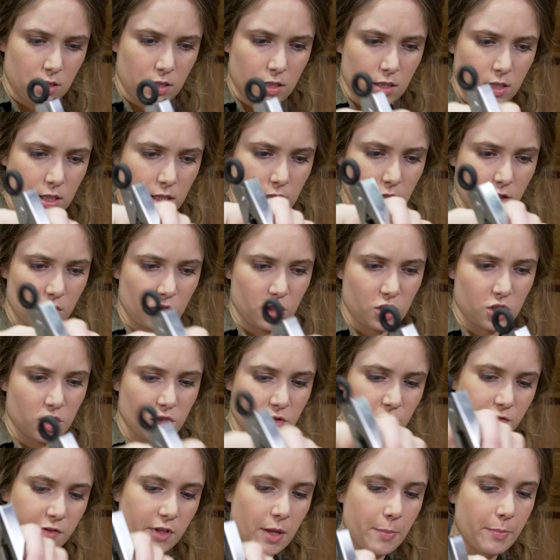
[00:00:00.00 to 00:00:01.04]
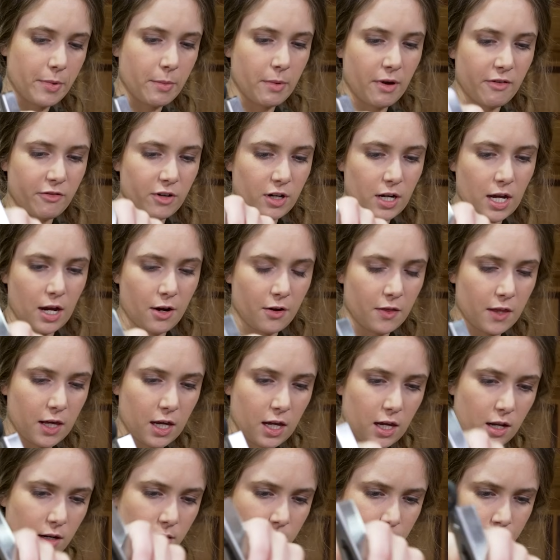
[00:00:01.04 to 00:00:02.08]
Now I'll just flip them every now and
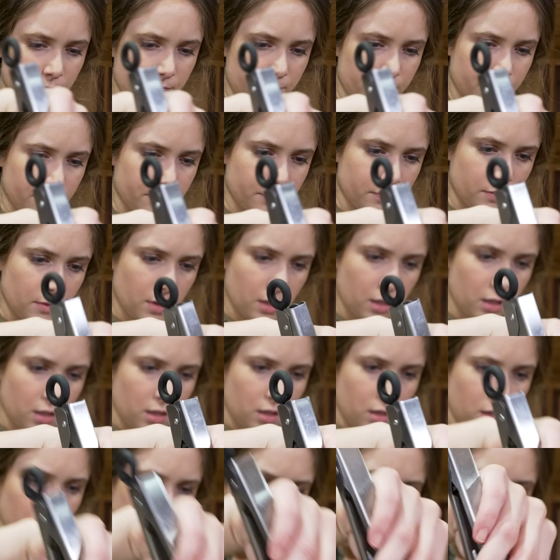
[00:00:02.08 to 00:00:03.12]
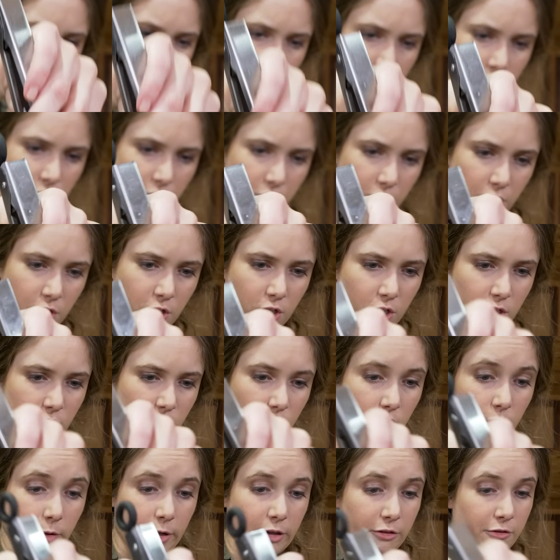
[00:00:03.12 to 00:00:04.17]
then until they're cooked the
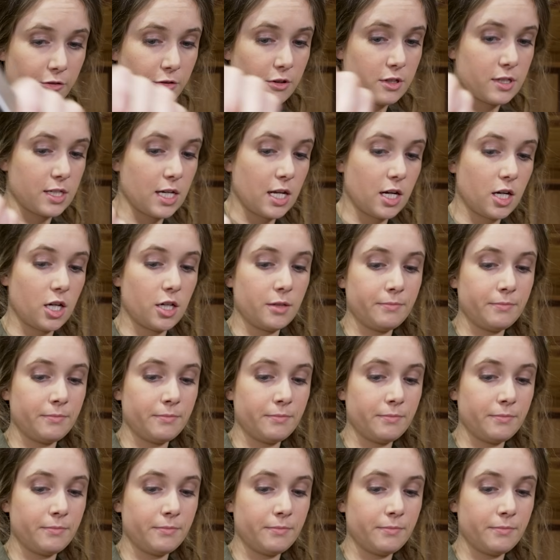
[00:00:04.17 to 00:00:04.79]
whole way through the center.